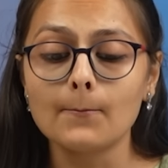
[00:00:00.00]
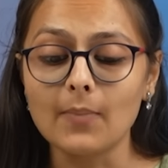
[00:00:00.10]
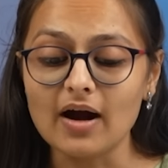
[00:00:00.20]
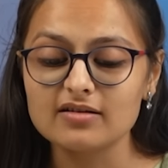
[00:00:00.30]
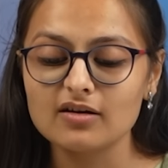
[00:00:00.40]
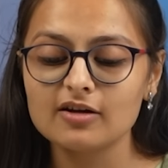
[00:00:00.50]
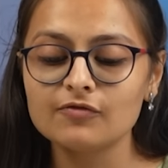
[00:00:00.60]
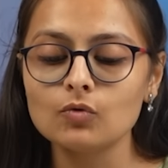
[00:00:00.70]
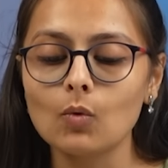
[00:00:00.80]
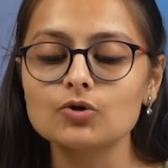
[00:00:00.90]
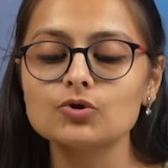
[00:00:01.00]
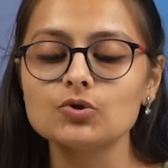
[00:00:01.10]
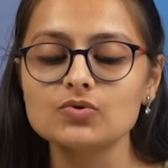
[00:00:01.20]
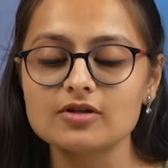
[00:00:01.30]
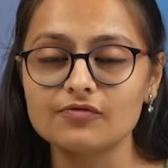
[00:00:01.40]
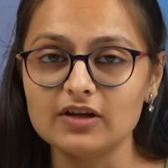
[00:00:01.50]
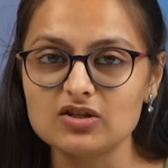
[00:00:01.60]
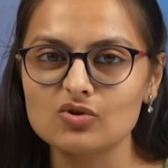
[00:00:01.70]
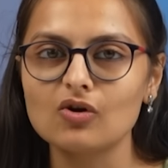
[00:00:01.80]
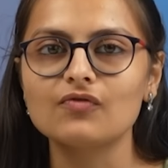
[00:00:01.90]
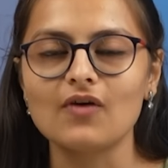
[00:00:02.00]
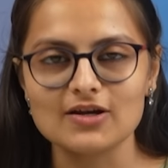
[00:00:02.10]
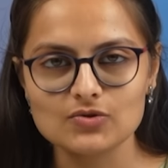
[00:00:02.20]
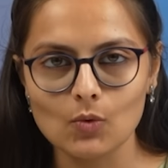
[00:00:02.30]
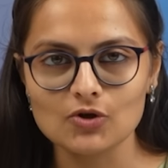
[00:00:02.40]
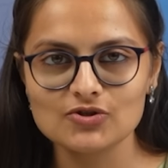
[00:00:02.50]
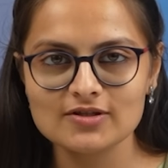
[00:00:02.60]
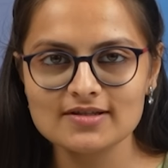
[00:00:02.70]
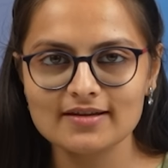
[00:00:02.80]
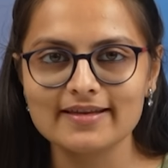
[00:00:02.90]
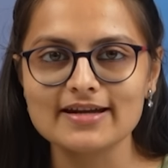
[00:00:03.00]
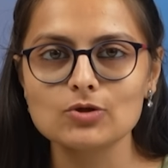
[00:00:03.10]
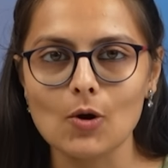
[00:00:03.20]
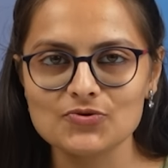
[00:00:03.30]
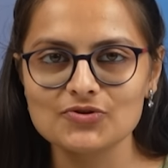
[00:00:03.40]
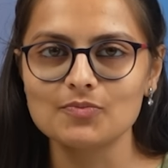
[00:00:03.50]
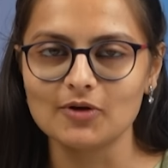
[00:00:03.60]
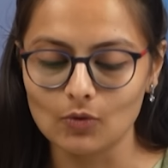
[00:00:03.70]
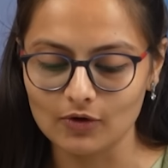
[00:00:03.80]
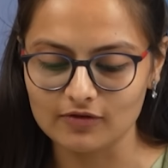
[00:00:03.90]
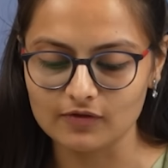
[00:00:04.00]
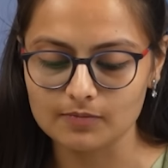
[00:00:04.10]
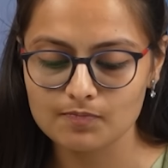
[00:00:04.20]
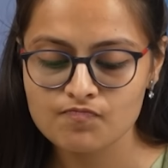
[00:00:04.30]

But if you want to use the feature of fast watch list, there is option below given.